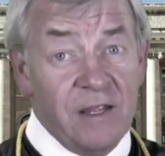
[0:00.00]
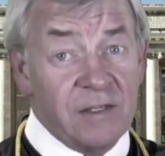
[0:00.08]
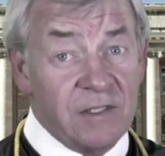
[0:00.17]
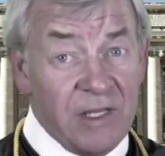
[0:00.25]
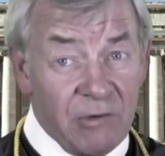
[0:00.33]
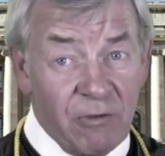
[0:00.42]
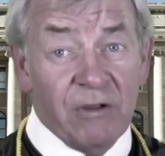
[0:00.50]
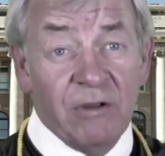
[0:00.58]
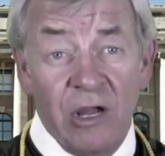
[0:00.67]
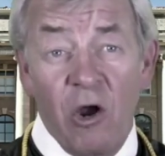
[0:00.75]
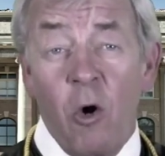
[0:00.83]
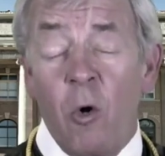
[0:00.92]

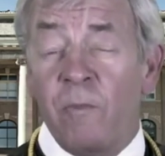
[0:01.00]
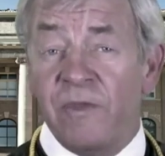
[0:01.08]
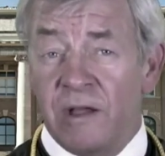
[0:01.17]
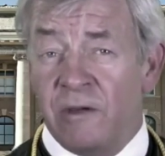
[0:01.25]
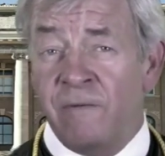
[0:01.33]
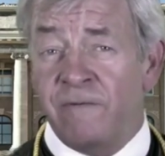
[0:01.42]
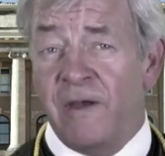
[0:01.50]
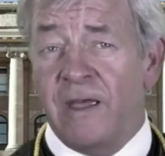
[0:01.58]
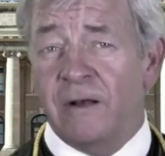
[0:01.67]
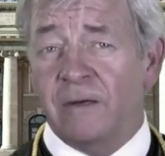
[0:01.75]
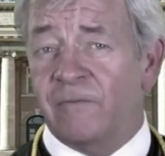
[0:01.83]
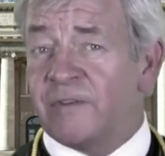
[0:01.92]
secretly hope that you
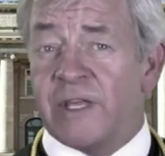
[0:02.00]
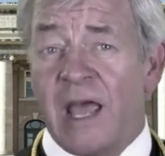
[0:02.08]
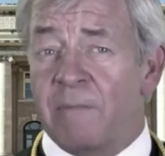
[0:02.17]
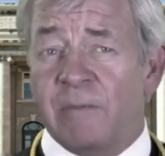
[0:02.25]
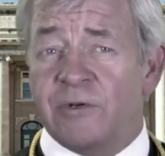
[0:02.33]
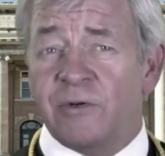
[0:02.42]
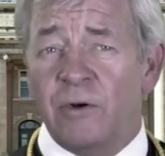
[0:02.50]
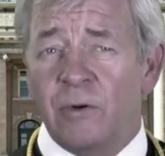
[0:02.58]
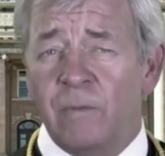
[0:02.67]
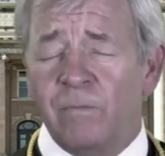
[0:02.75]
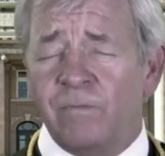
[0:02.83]
fail. Sad but true.